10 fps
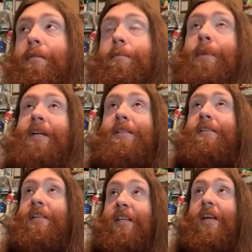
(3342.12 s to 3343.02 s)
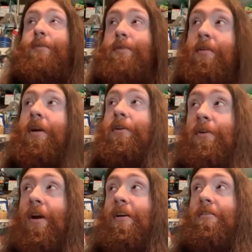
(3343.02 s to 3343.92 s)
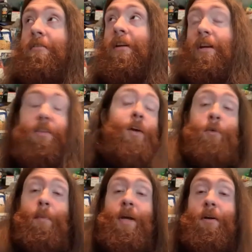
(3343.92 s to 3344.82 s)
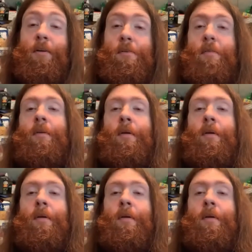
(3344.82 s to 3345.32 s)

basically they would go around and they were beggars.